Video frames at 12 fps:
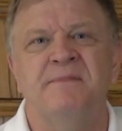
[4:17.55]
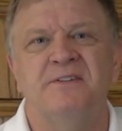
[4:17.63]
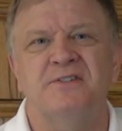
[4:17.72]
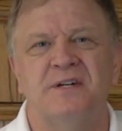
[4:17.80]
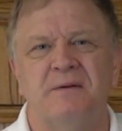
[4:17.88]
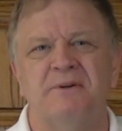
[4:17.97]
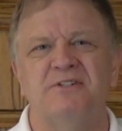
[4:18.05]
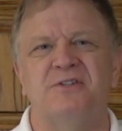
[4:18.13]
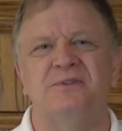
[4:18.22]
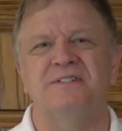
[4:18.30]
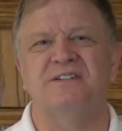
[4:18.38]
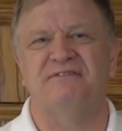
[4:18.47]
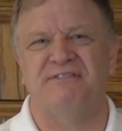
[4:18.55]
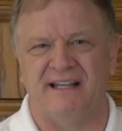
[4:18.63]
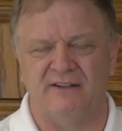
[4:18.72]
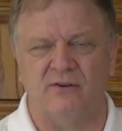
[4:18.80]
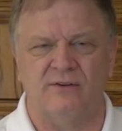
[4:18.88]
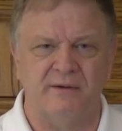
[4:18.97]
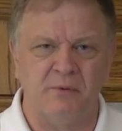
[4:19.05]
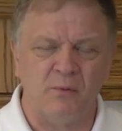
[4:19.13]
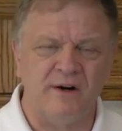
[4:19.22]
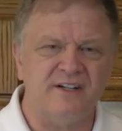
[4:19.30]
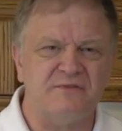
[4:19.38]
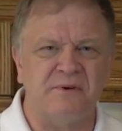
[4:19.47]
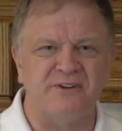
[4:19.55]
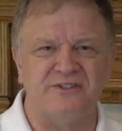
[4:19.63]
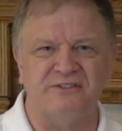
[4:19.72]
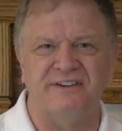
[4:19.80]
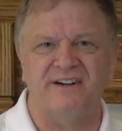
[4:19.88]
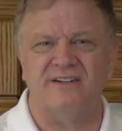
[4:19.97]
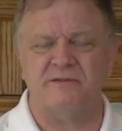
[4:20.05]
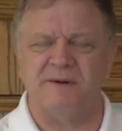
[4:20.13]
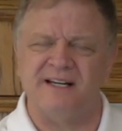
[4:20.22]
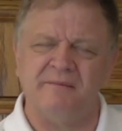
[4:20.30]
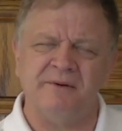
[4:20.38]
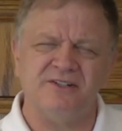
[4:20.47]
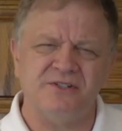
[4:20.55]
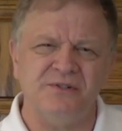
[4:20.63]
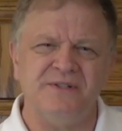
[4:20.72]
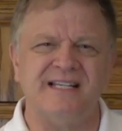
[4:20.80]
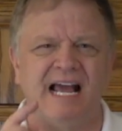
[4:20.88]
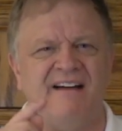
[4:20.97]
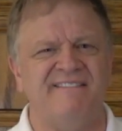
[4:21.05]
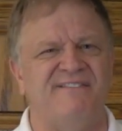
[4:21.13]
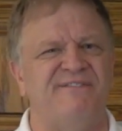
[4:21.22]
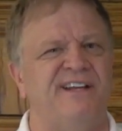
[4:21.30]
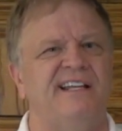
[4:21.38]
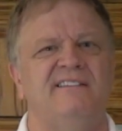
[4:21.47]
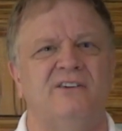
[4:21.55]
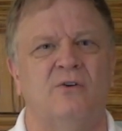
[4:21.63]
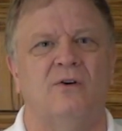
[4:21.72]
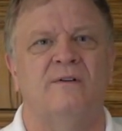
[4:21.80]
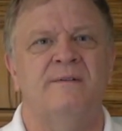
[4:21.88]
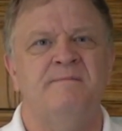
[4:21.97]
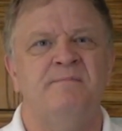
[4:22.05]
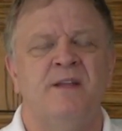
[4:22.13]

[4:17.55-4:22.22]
So number two is a faith goal. Number one is perseverance, but number two is have a faith goal.